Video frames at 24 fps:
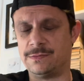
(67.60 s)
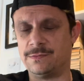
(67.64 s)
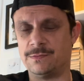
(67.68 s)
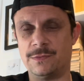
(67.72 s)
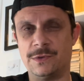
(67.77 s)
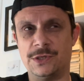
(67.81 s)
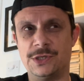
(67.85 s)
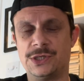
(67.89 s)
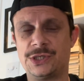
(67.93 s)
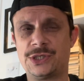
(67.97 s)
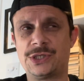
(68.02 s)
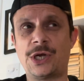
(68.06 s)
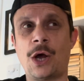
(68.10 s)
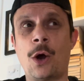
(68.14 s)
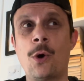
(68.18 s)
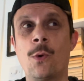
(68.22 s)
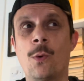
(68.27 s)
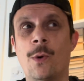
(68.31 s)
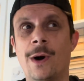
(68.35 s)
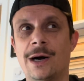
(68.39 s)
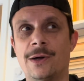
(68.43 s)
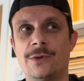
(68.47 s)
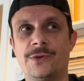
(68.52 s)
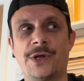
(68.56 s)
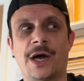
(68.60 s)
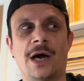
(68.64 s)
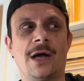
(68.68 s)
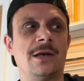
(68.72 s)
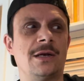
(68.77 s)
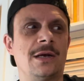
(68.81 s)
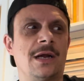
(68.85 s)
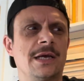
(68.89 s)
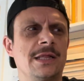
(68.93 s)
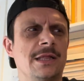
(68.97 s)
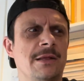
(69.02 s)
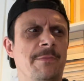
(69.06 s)
so well done,
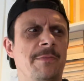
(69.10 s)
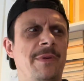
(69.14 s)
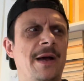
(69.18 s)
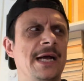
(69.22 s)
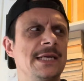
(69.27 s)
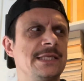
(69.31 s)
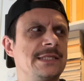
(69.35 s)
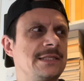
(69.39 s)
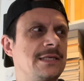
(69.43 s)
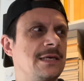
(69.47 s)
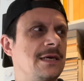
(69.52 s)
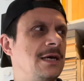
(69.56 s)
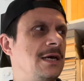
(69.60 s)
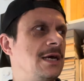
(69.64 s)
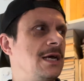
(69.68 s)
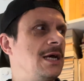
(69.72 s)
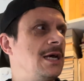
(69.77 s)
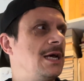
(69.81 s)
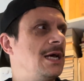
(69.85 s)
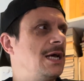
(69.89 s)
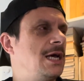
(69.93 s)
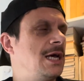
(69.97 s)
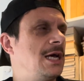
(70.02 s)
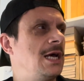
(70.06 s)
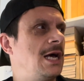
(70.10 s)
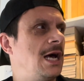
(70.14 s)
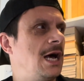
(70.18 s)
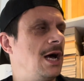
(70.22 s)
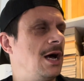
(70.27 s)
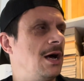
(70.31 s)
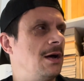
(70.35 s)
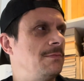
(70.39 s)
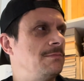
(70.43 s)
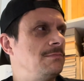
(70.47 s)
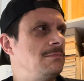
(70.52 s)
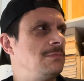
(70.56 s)
like the best
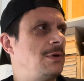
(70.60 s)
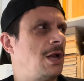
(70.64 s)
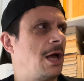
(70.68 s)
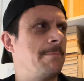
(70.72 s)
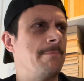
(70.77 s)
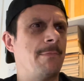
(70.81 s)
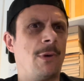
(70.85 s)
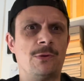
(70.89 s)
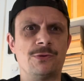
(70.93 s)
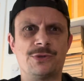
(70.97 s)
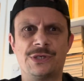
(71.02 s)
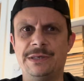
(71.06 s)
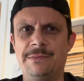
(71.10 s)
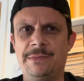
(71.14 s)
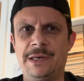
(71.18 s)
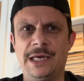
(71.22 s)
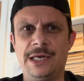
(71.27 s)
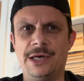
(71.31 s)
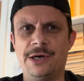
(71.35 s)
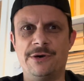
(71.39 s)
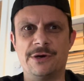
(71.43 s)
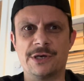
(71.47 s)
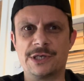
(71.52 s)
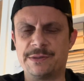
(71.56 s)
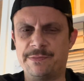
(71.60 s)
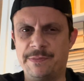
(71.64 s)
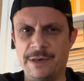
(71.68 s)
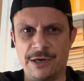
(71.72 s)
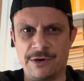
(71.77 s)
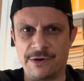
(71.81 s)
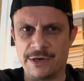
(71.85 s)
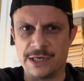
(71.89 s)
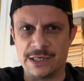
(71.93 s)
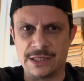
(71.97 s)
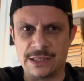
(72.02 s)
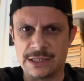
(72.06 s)
like multimedia
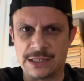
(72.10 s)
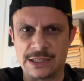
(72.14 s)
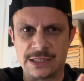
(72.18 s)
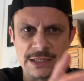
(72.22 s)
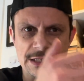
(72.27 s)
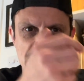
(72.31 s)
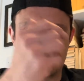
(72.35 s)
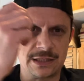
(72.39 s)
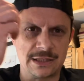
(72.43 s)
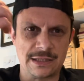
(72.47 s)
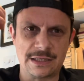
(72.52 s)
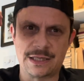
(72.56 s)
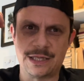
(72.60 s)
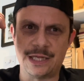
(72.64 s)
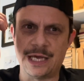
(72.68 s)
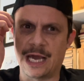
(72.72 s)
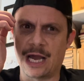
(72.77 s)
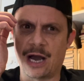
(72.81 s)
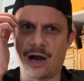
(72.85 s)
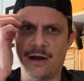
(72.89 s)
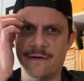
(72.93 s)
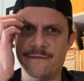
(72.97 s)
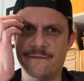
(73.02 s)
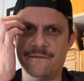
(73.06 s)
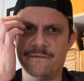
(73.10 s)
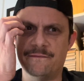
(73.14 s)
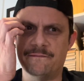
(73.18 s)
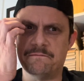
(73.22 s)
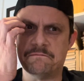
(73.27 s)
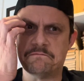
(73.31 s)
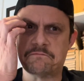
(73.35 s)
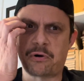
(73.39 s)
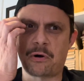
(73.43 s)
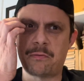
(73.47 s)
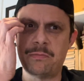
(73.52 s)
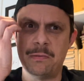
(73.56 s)
experience thing I've
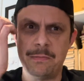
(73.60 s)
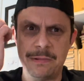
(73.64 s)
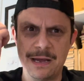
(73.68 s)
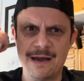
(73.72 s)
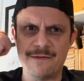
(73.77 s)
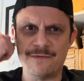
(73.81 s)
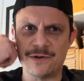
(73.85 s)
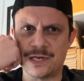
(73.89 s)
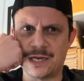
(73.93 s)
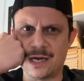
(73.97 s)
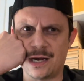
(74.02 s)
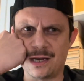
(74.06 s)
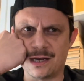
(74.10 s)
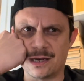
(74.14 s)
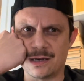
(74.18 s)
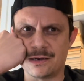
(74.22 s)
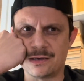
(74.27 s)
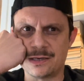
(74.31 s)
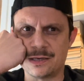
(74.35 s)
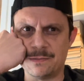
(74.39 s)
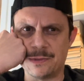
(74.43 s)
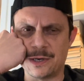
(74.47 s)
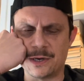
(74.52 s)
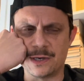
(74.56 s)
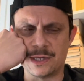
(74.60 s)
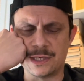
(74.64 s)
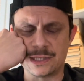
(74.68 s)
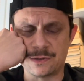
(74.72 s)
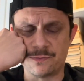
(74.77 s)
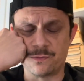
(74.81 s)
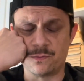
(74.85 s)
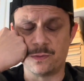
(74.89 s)
probably ever done, to be honest.